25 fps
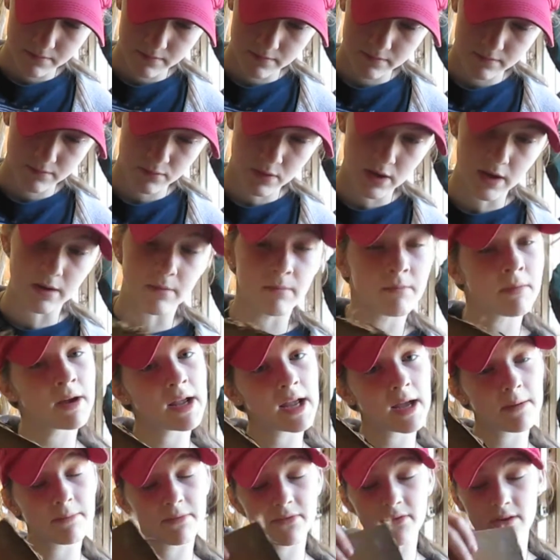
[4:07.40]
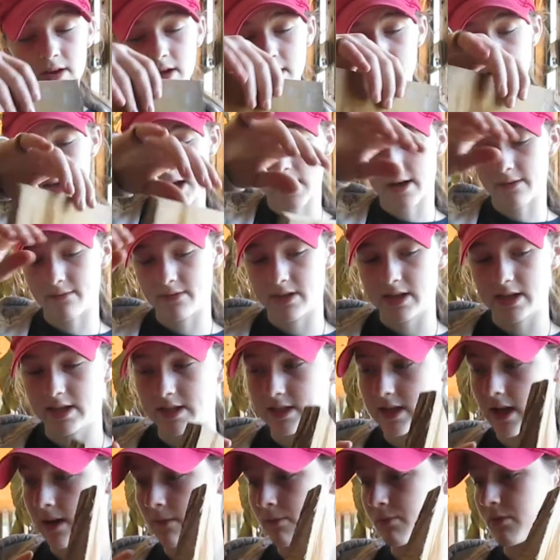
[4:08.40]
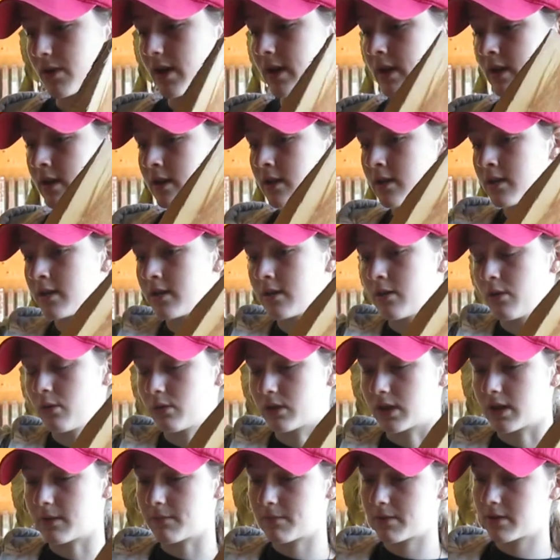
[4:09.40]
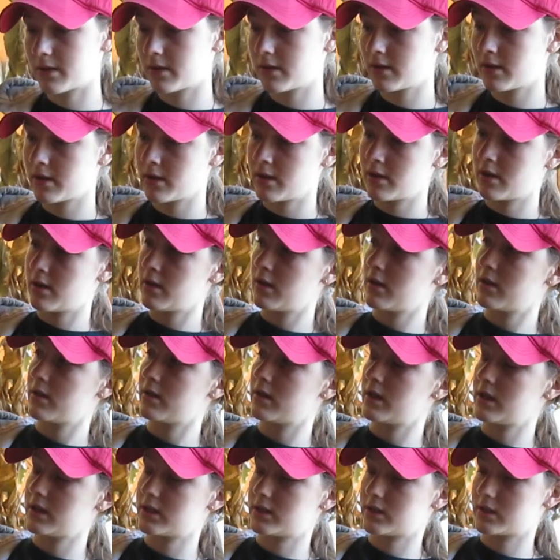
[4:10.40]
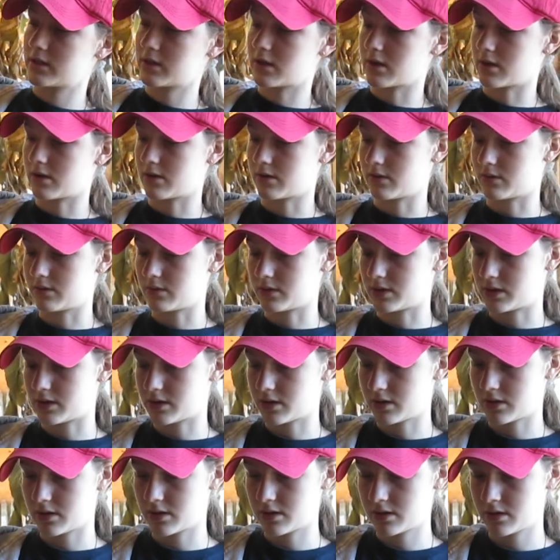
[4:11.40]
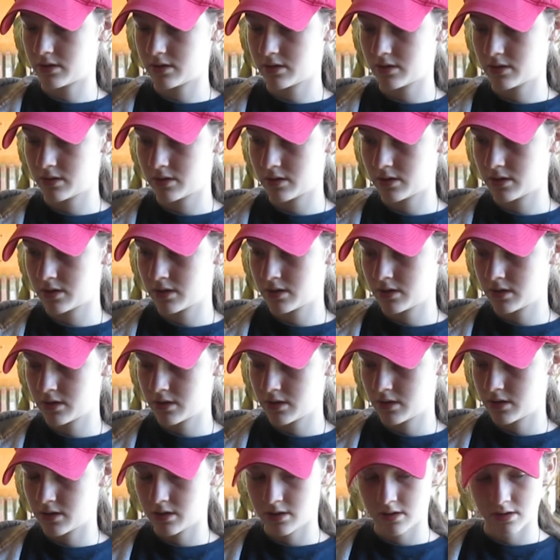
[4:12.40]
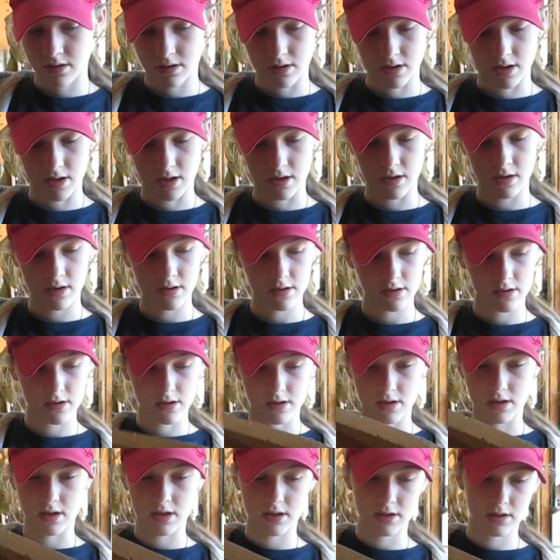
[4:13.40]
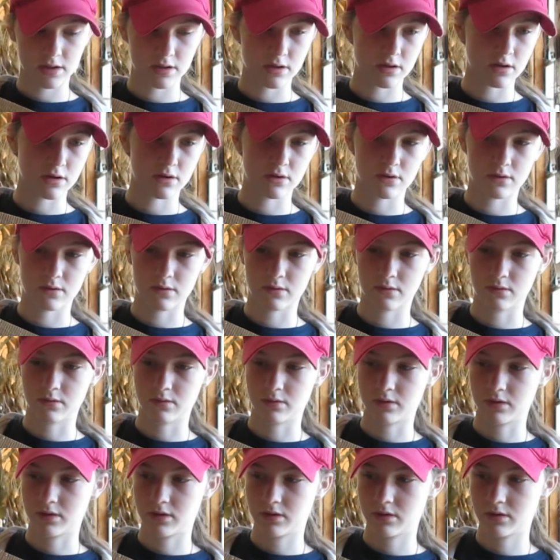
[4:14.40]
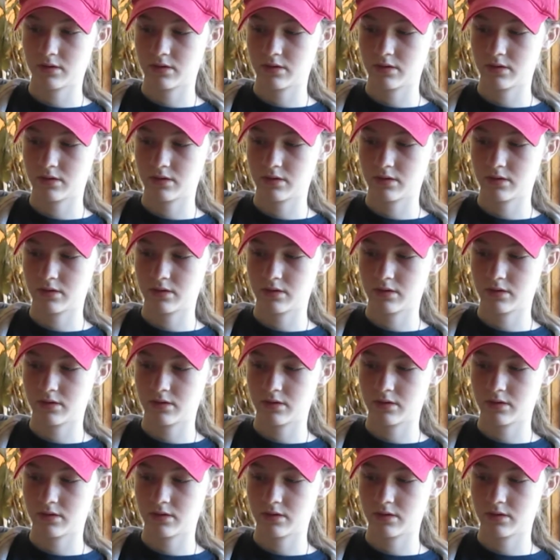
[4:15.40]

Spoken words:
well, might have to have these upright. Hold up. This goes there, and this goes